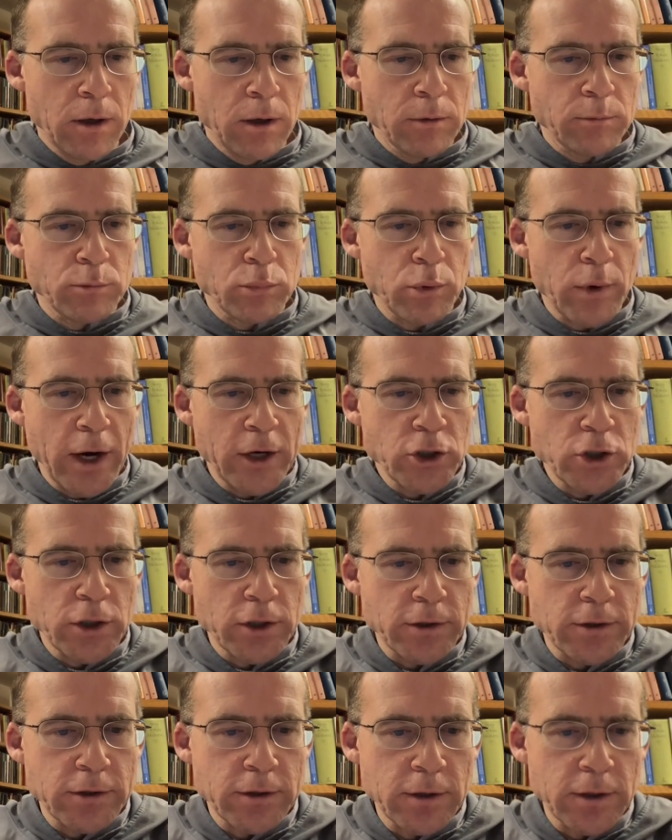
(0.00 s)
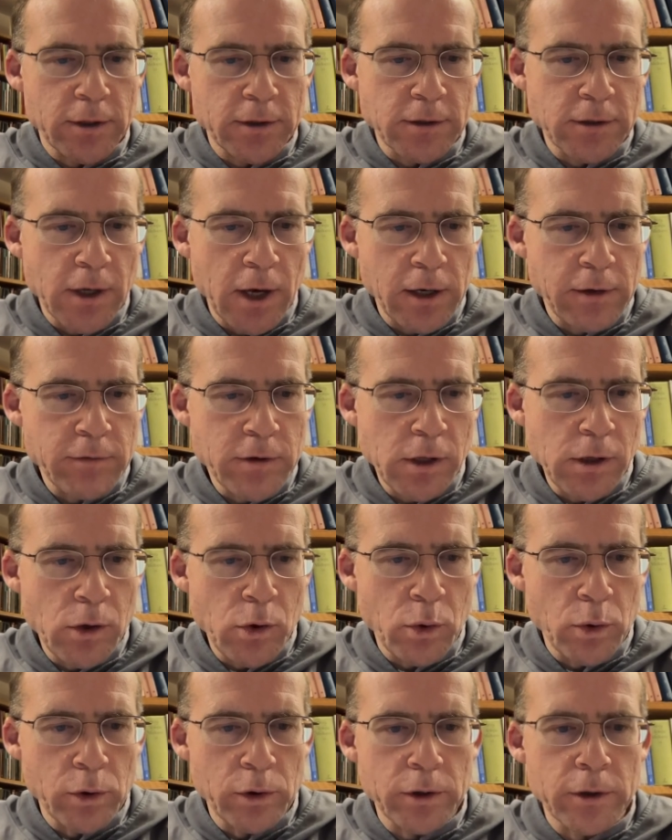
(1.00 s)
Precious in the sight of the
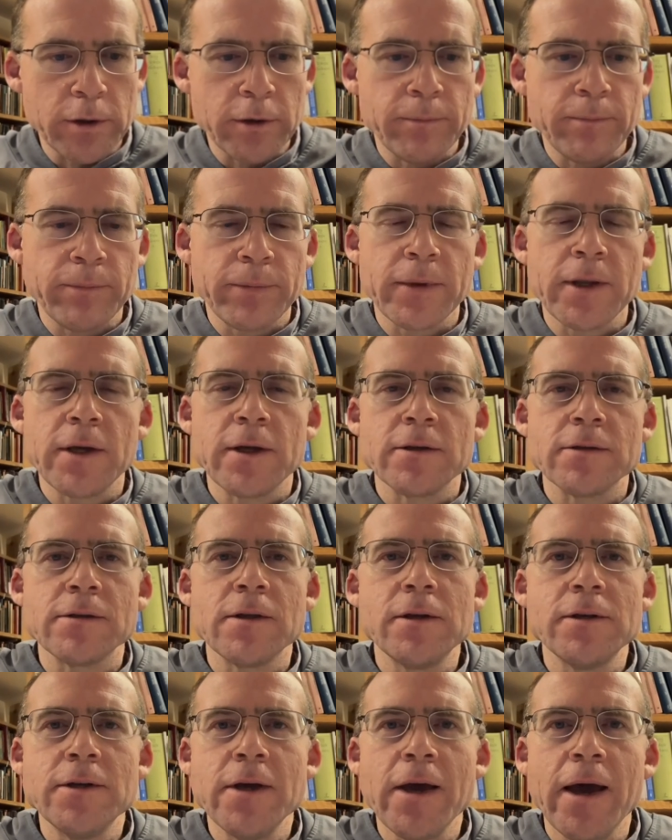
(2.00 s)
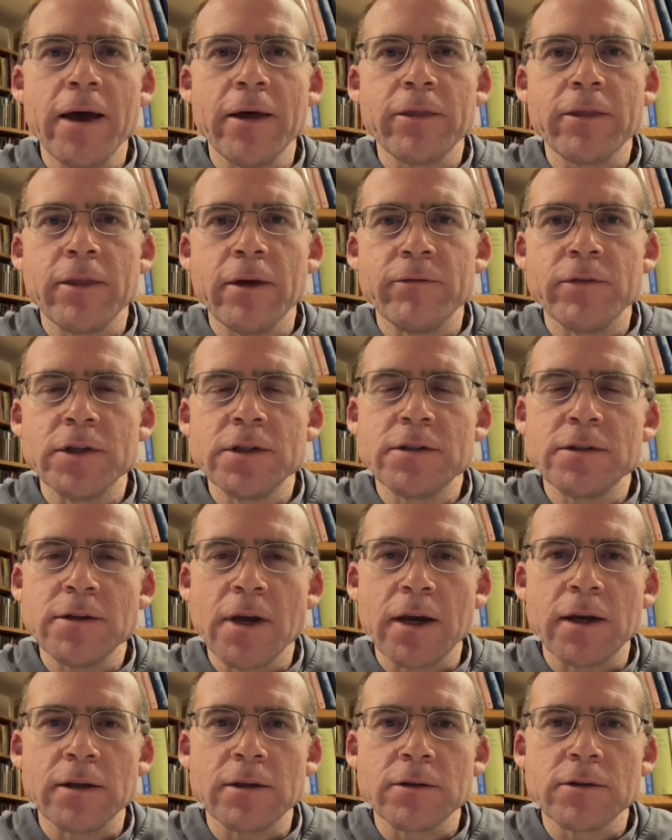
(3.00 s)
Lord is the death of his
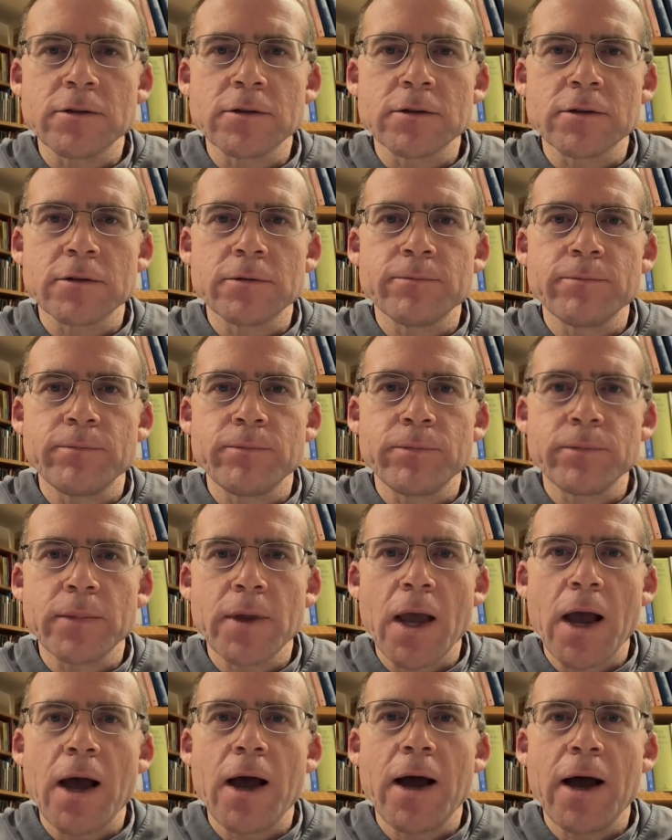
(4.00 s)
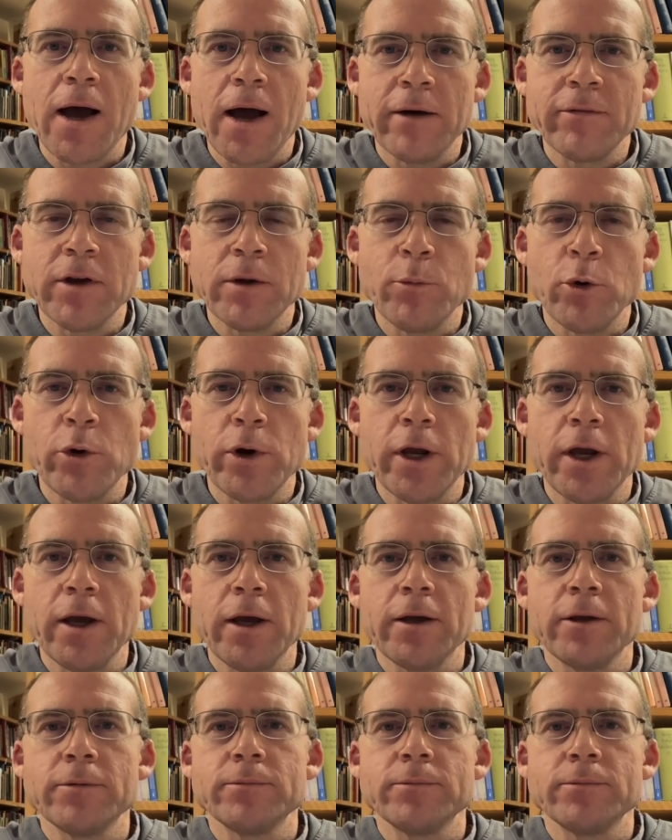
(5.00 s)
saints. Ave Maria.